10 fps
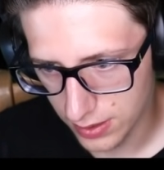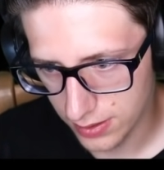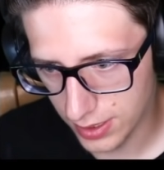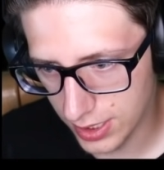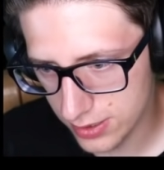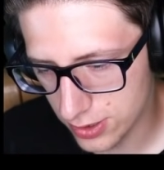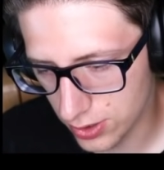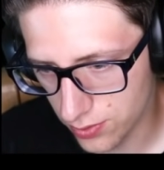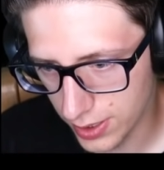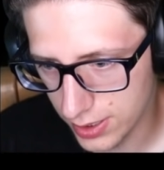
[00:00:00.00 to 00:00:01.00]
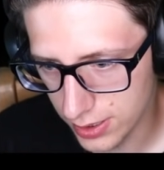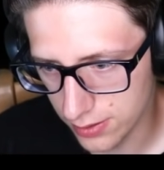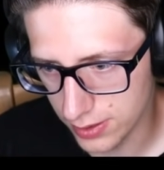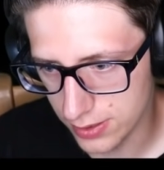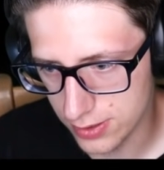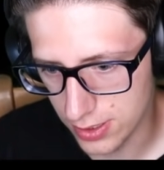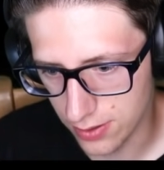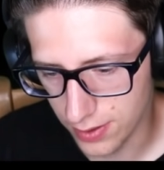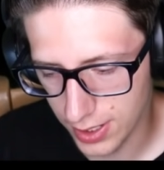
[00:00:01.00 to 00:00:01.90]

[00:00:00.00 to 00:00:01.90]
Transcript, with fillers: The answer quite clearly is no.